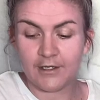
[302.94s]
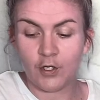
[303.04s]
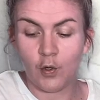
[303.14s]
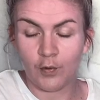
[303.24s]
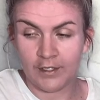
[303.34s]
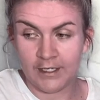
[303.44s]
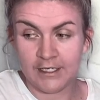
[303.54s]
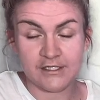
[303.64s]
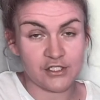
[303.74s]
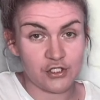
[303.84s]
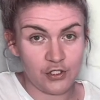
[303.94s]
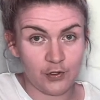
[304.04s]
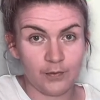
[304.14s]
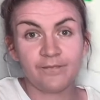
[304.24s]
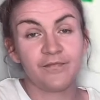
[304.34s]
coordinate is a 2.
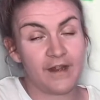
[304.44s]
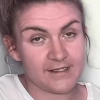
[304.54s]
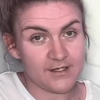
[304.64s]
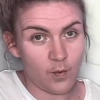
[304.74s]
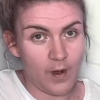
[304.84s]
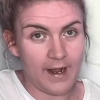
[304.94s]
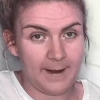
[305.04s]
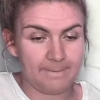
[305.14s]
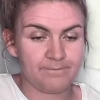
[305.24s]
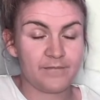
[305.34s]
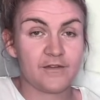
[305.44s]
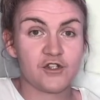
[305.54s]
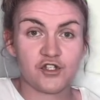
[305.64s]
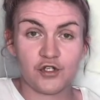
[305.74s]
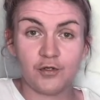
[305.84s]
That's the y.
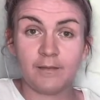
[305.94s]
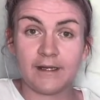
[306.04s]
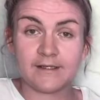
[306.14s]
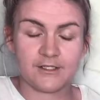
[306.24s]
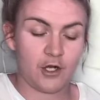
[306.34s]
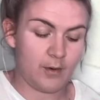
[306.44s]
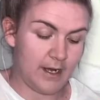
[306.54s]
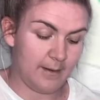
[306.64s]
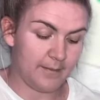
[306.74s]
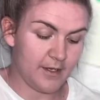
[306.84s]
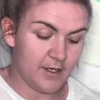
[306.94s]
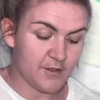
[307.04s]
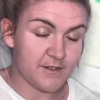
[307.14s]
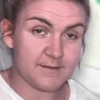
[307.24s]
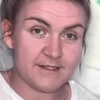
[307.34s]
2 means go up. So
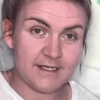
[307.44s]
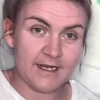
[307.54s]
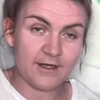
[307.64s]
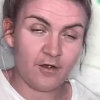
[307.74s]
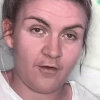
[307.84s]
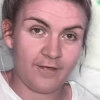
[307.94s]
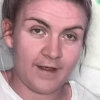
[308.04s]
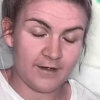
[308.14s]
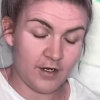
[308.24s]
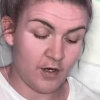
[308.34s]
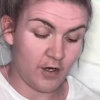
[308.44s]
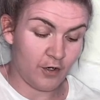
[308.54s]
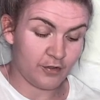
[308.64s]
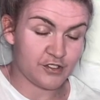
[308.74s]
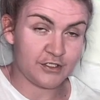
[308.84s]
I'm staying on that
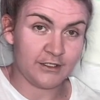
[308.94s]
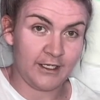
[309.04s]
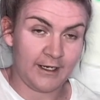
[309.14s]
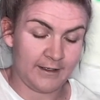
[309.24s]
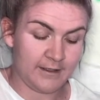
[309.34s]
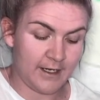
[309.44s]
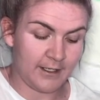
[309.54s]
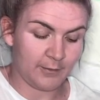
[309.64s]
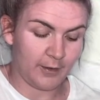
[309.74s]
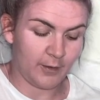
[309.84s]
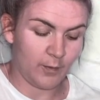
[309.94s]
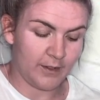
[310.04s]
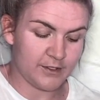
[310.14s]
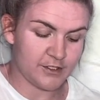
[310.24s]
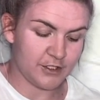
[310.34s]
origin line and I'm going 1,
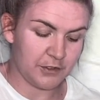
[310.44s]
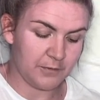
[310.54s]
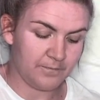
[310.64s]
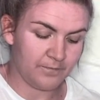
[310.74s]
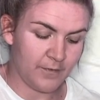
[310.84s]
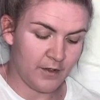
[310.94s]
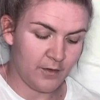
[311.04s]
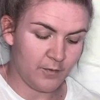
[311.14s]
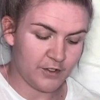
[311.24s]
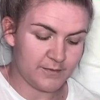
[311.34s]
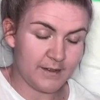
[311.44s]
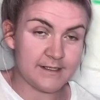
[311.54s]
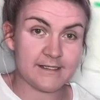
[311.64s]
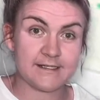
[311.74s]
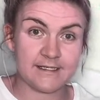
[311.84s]
2, which means it
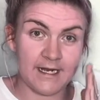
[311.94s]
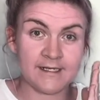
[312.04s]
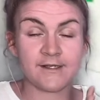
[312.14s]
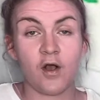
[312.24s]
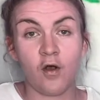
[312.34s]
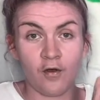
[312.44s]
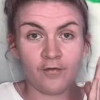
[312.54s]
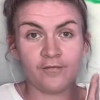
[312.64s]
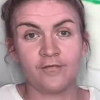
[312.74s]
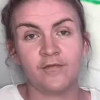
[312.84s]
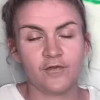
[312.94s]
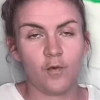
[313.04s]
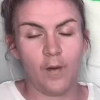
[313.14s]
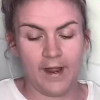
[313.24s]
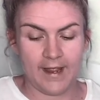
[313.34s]
stays on the
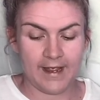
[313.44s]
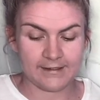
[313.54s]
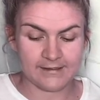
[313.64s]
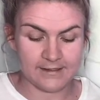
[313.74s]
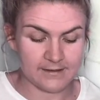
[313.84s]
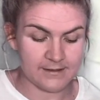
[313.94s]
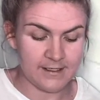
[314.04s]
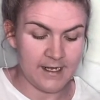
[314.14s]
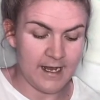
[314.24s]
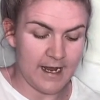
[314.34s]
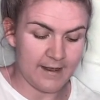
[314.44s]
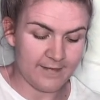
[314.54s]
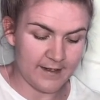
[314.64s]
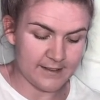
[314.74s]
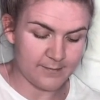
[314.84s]
y-axis. And that
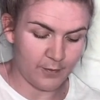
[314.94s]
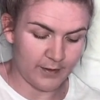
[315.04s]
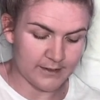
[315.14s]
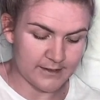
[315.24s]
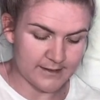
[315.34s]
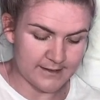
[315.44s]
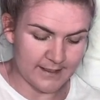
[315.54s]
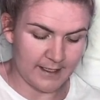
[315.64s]
is point C.